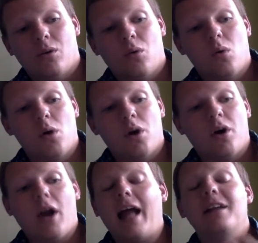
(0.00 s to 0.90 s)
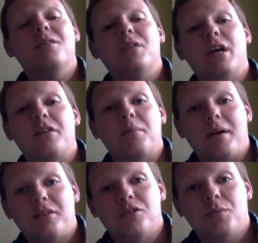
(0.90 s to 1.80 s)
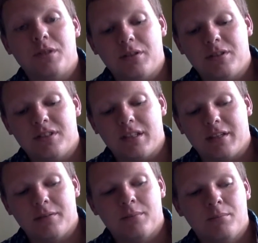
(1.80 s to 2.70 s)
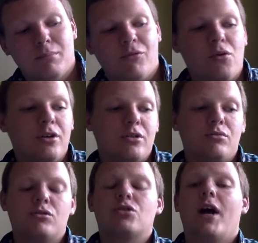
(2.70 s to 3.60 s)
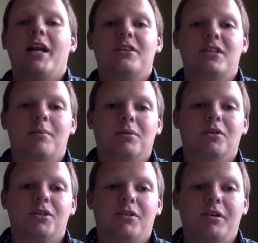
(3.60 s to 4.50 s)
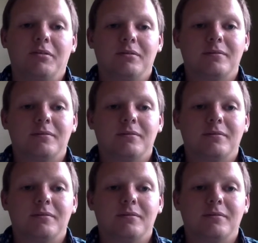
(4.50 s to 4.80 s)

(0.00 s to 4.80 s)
or any of the other methods we've seen before you try an example on your own?